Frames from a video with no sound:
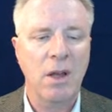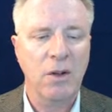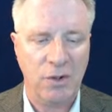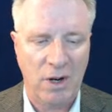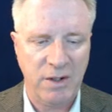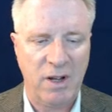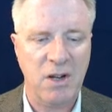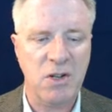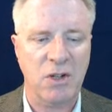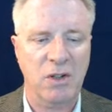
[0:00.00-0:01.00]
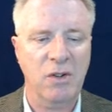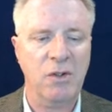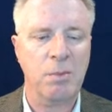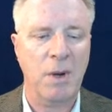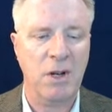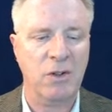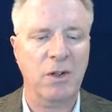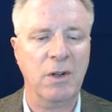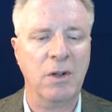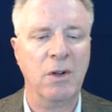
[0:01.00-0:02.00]
citations measured
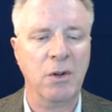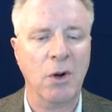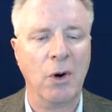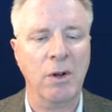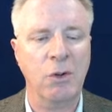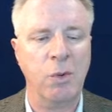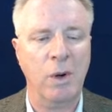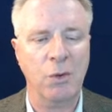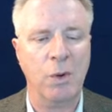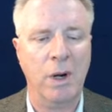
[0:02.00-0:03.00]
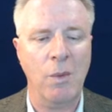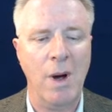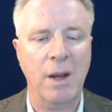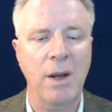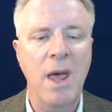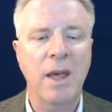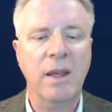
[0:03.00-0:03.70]
in early 2021